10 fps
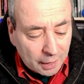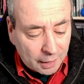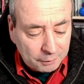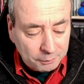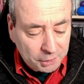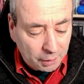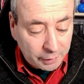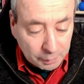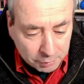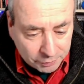
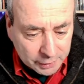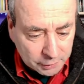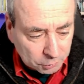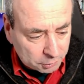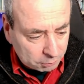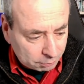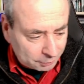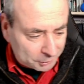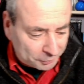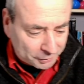Certainly in the professional
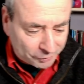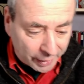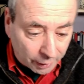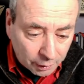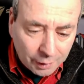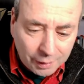sphere.